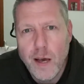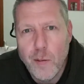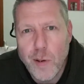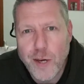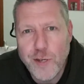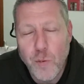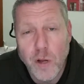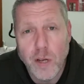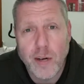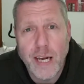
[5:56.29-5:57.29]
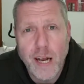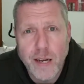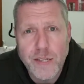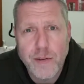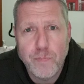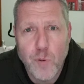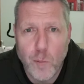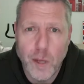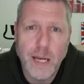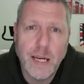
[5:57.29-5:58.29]
because you weren't looking at it
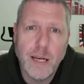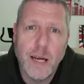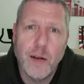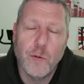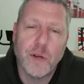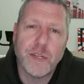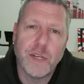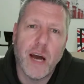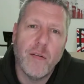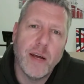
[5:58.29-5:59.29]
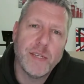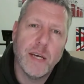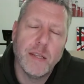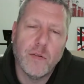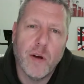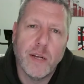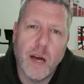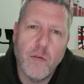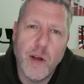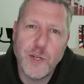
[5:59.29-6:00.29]
properly in order to direct it in the right
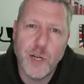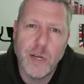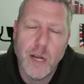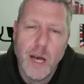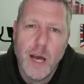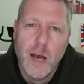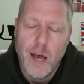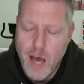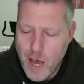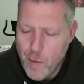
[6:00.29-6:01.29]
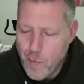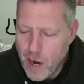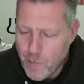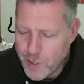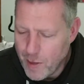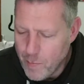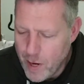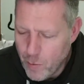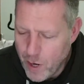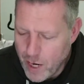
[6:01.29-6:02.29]
direction. And I must
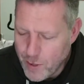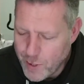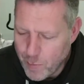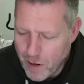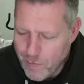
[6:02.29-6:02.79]
admit, when I used to play